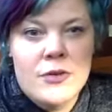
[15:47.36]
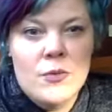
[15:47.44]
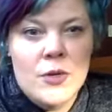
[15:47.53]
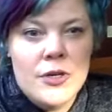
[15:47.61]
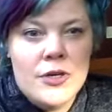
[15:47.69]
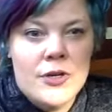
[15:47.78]
of the
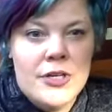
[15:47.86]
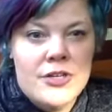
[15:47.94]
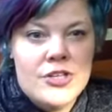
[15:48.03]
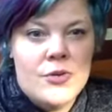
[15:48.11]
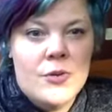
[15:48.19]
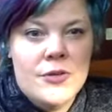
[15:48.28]
work or
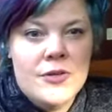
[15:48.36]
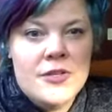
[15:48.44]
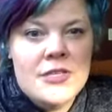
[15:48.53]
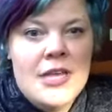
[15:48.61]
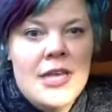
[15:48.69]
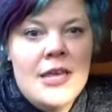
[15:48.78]
your
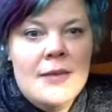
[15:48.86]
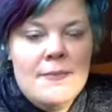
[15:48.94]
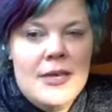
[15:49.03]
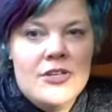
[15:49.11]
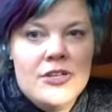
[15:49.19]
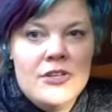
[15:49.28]
shoulders,
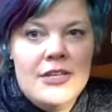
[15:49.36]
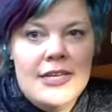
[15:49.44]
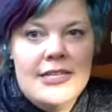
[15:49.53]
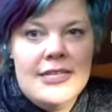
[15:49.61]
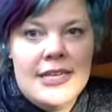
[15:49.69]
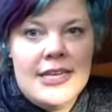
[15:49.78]
bend your
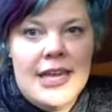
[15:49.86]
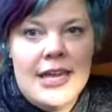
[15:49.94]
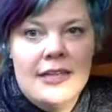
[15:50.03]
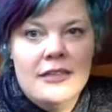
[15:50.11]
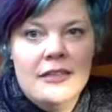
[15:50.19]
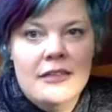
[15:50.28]
knees
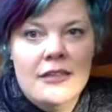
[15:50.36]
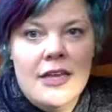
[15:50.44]
again.